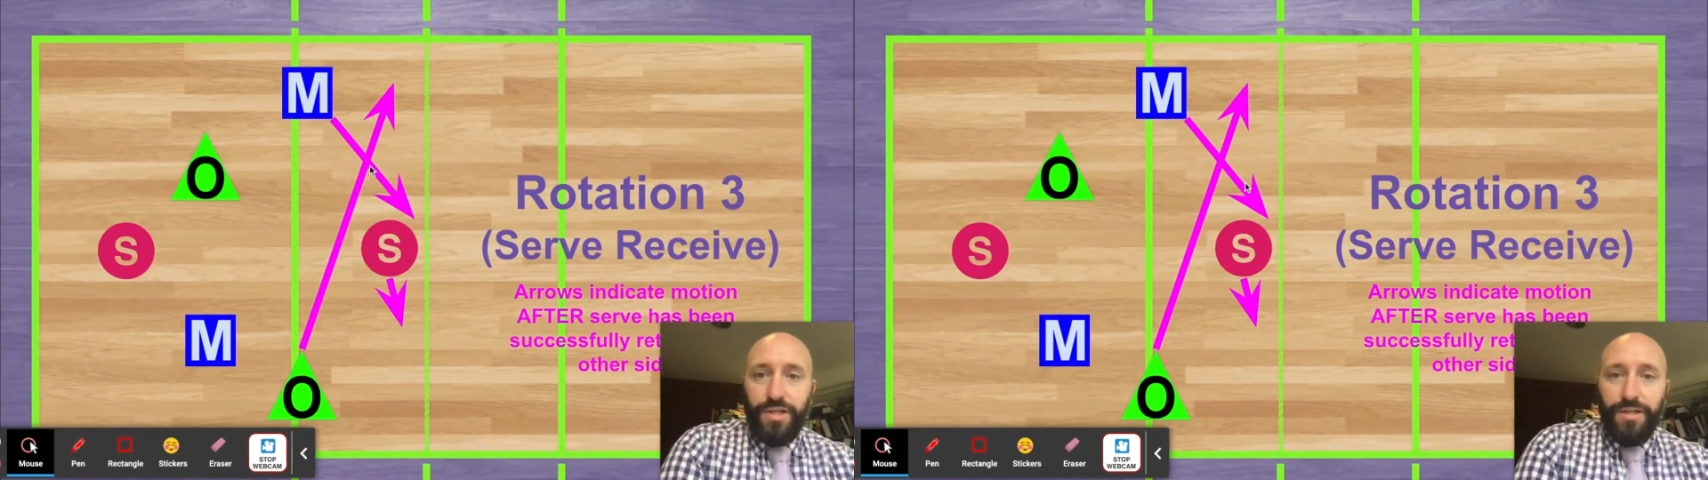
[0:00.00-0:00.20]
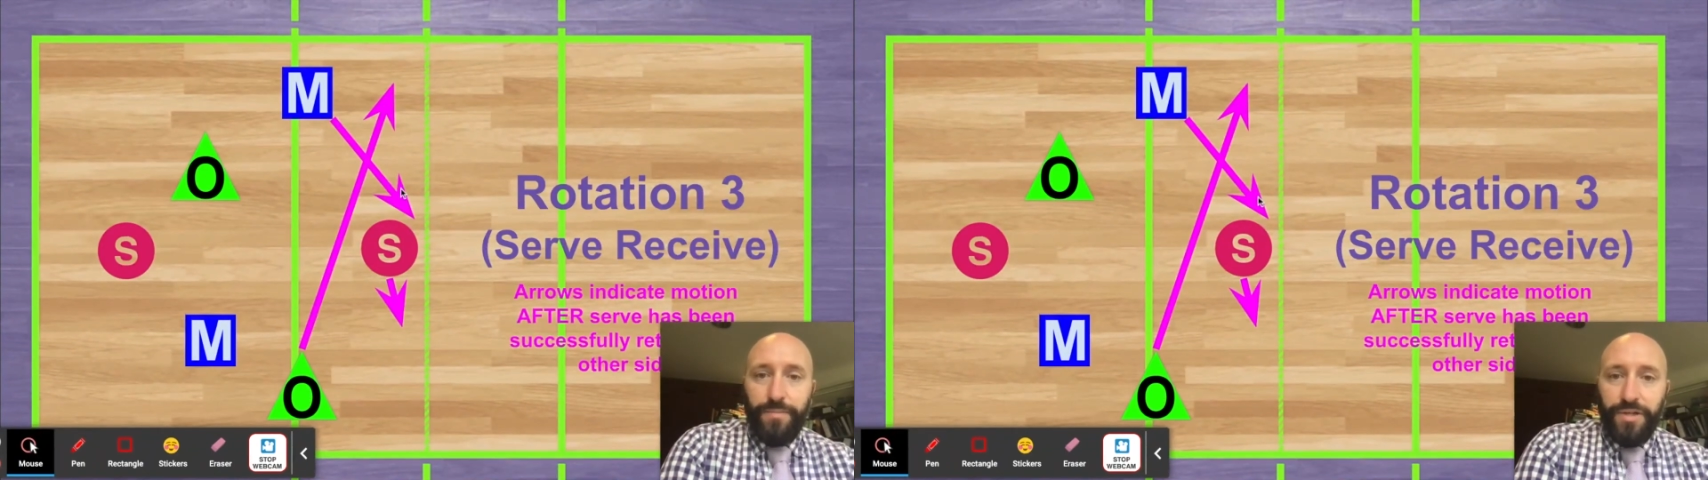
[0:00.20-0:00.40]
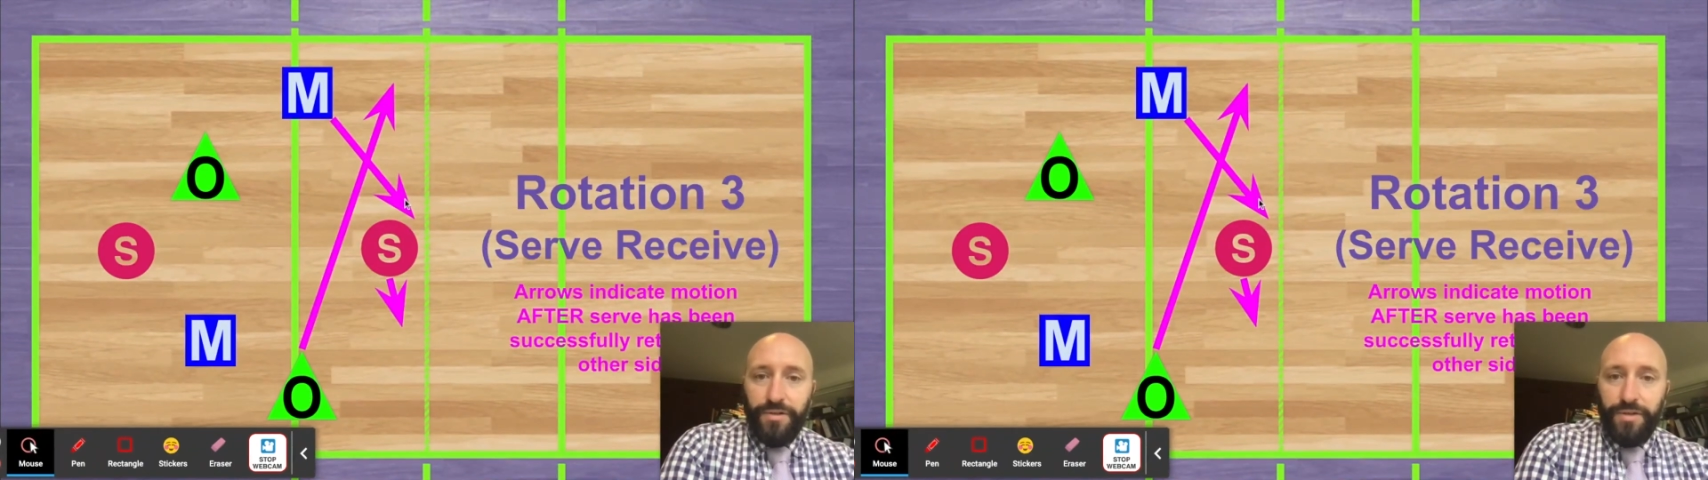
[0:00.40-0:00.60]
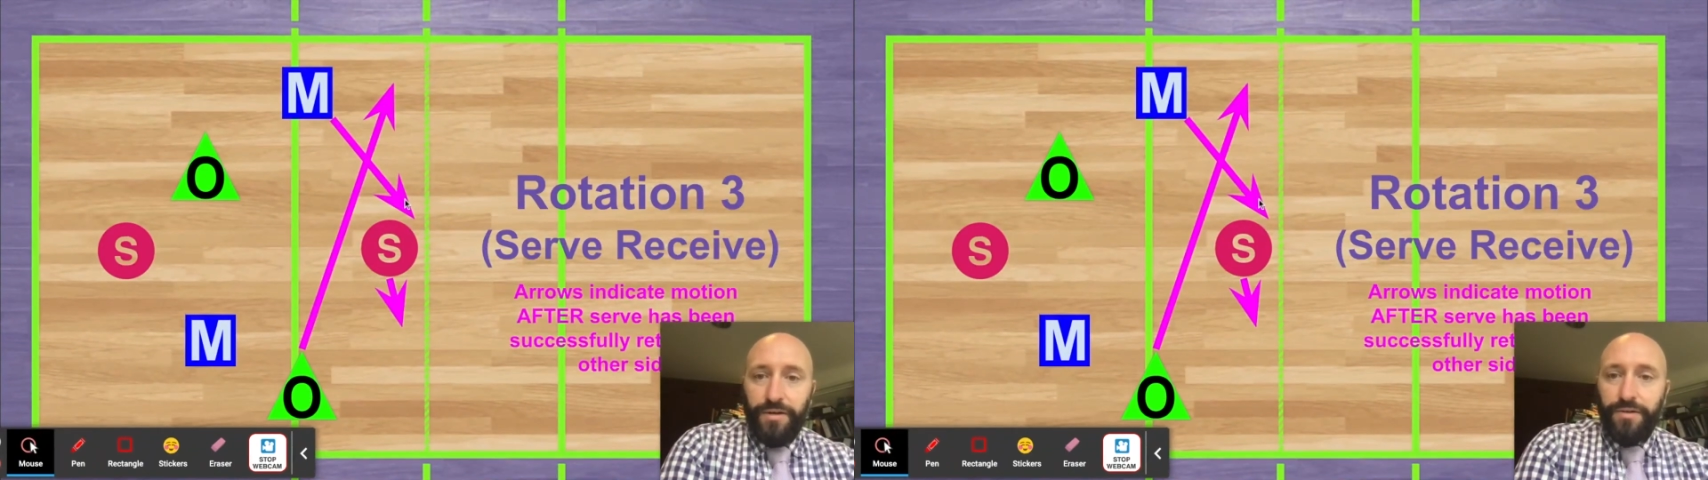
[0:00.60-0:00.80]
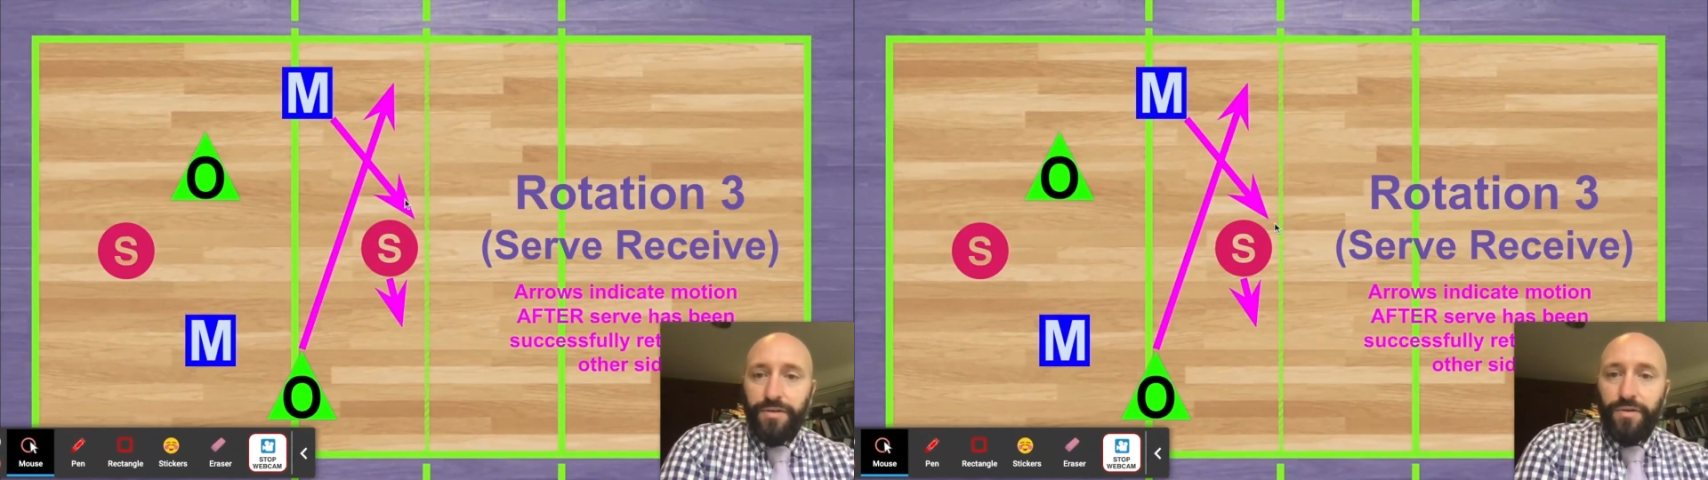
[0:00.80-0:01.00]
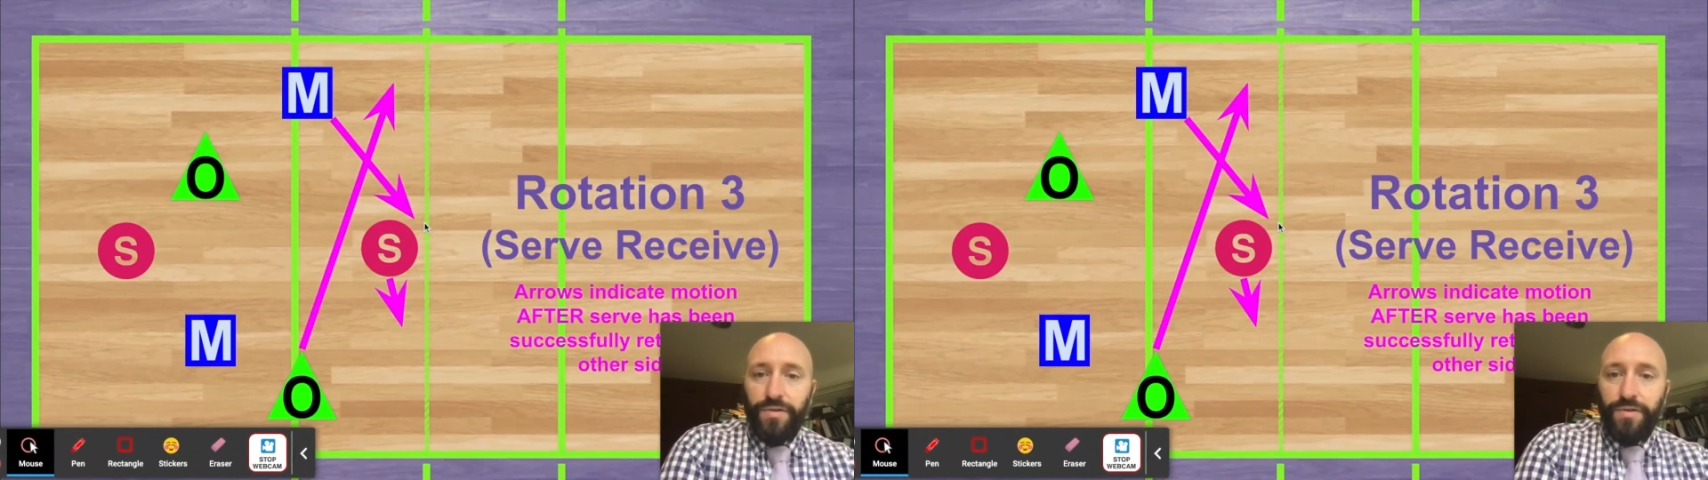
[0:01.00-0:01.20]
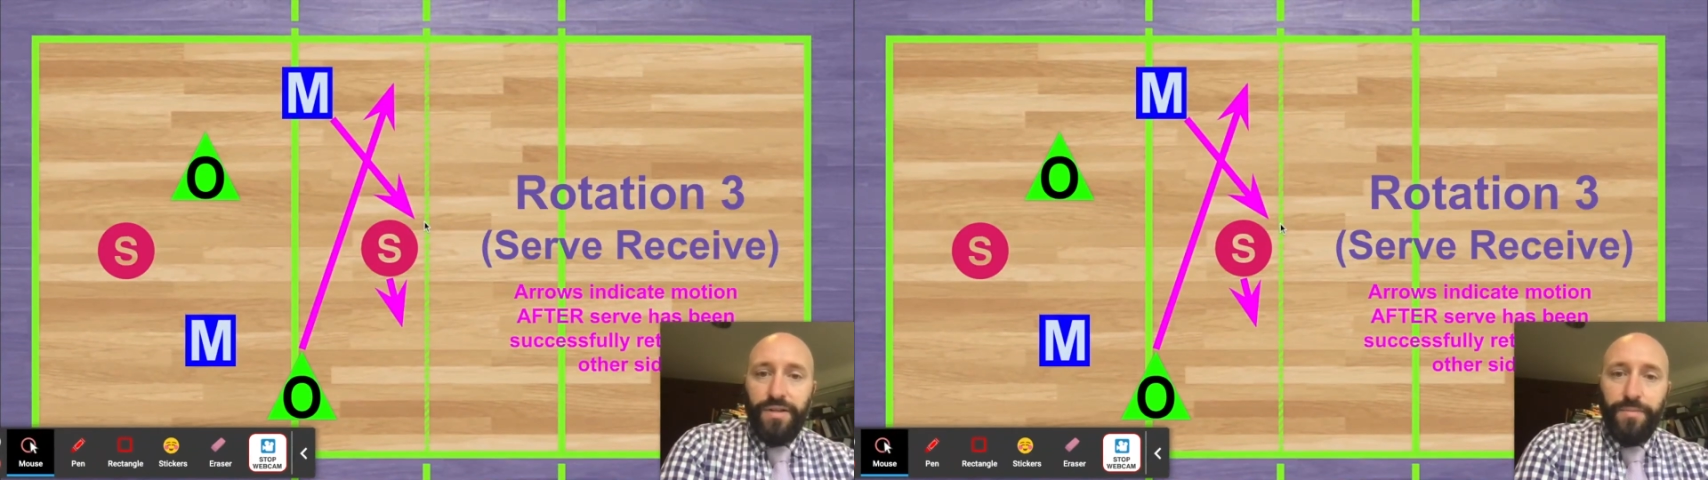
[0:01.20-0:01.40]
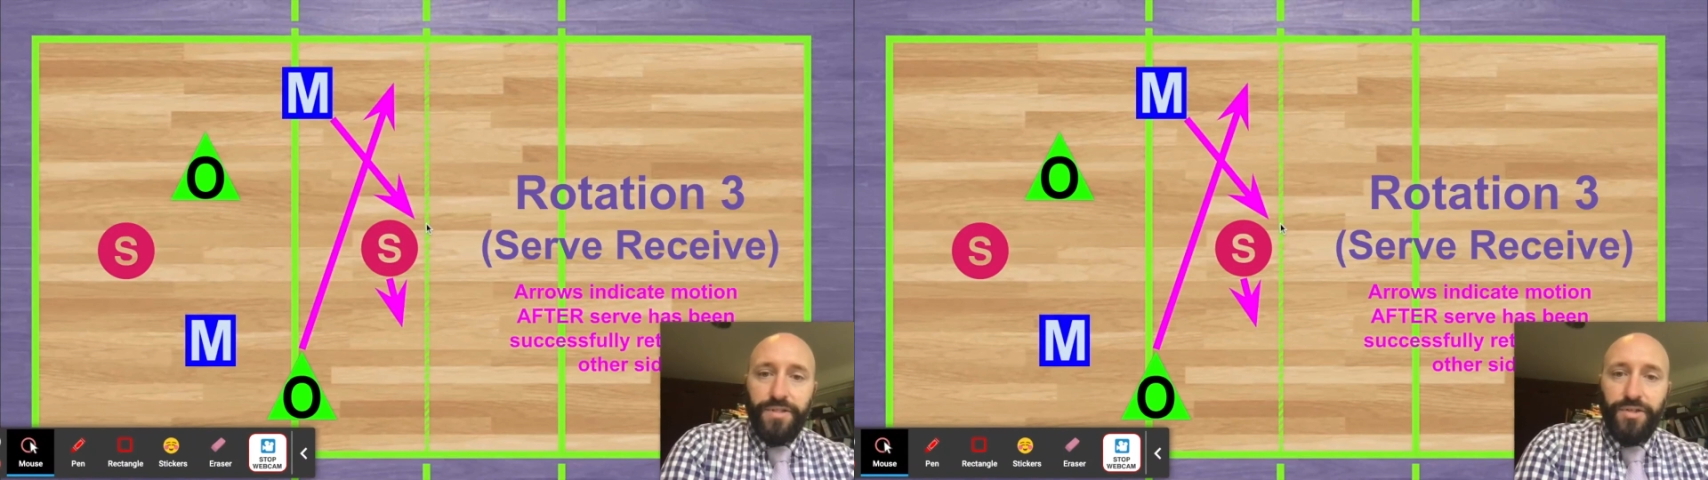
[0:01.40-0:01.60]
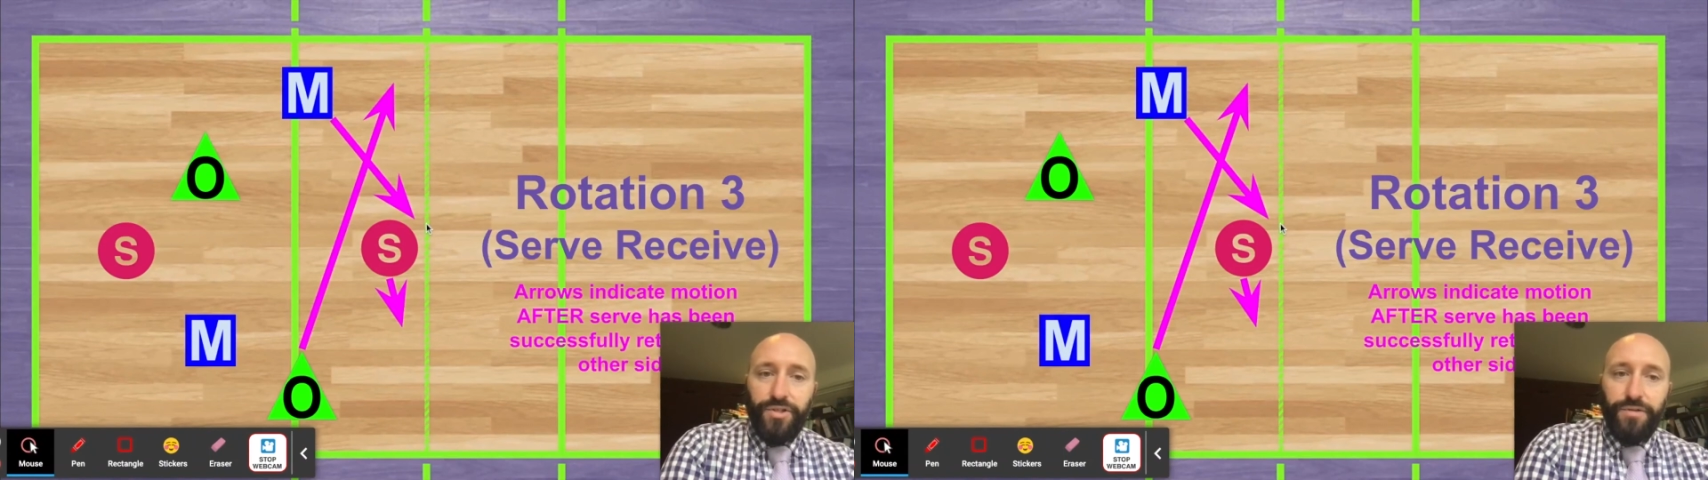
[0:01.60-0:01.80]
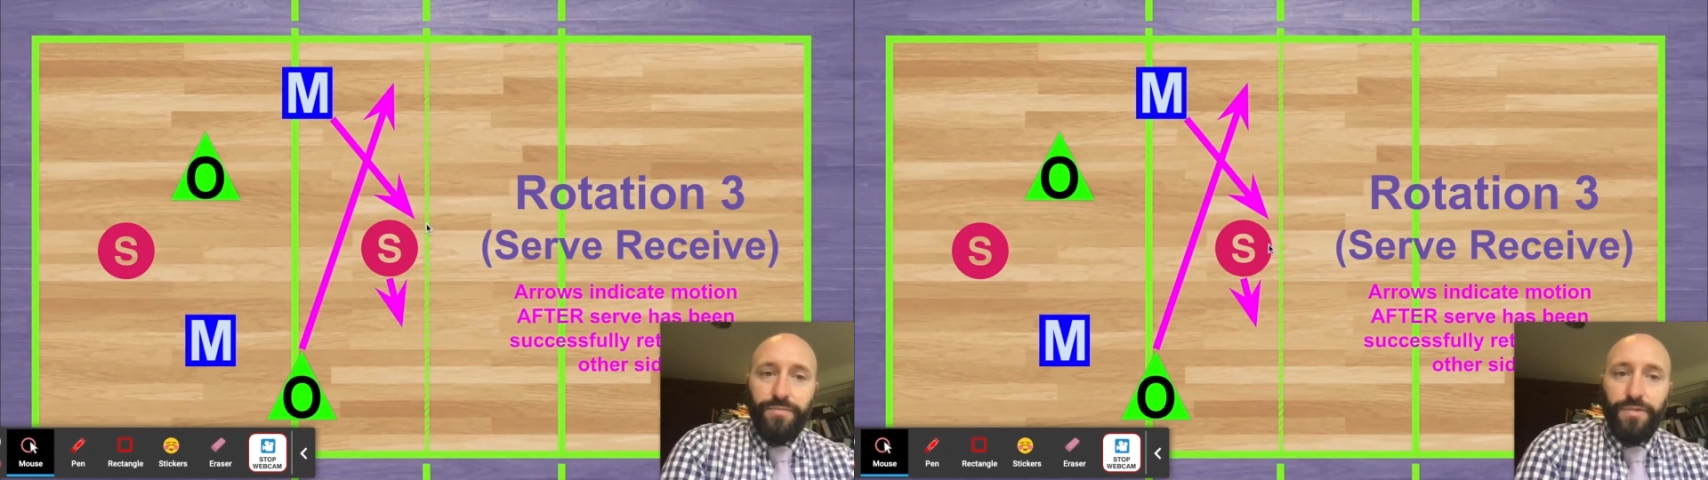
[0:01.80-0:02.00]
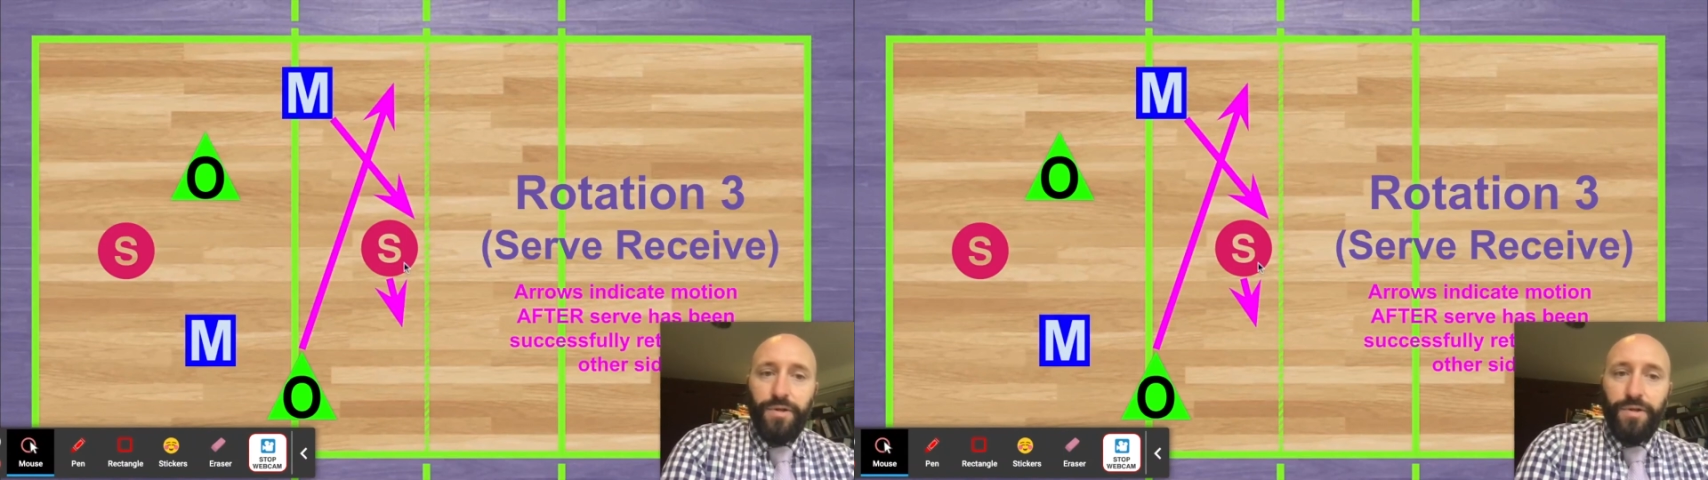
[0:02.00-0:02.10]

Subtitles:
and the middle hitter goes to their position.